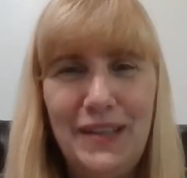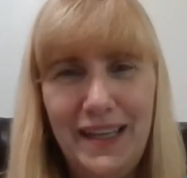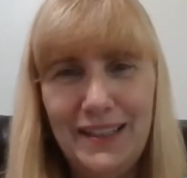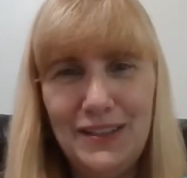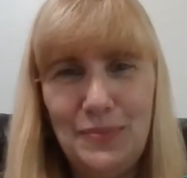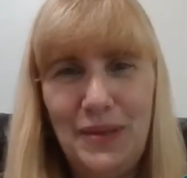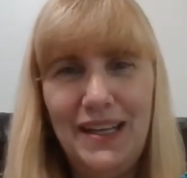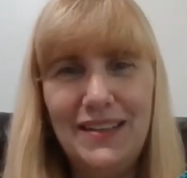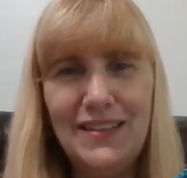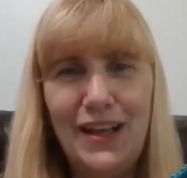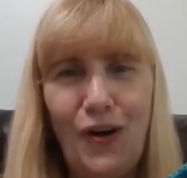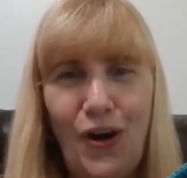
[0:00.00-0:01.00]
kits because
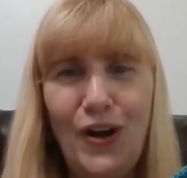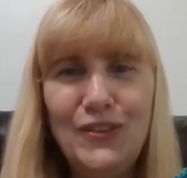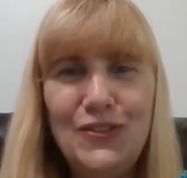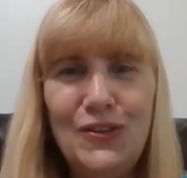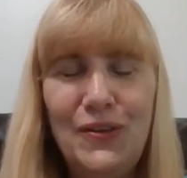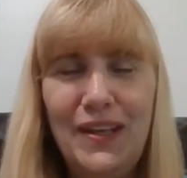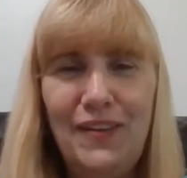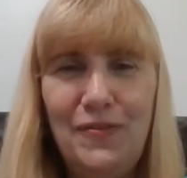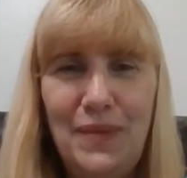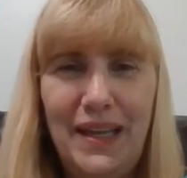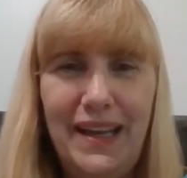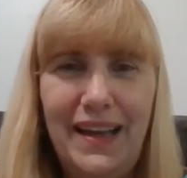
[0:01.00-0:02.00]
they also give
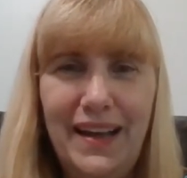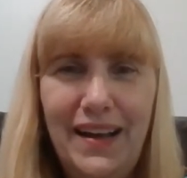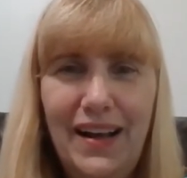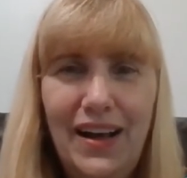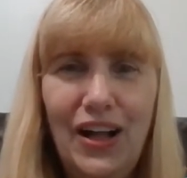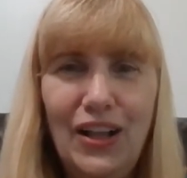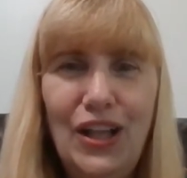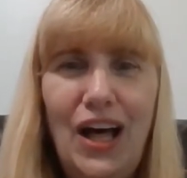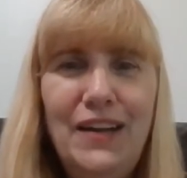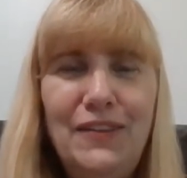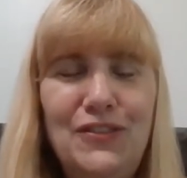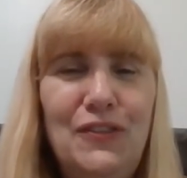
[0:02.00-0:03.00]
me a
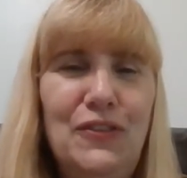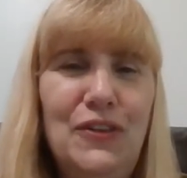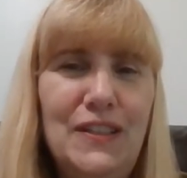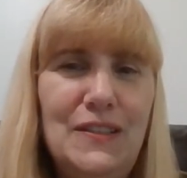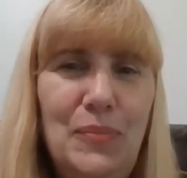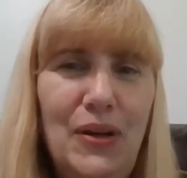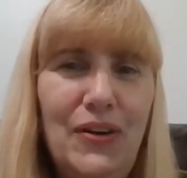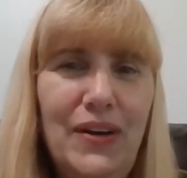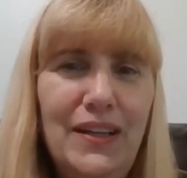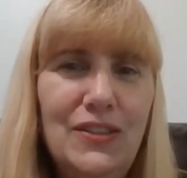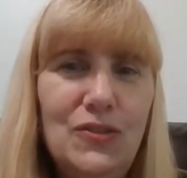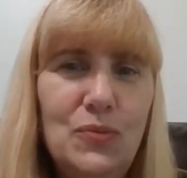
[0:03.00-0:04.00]
lot of different experience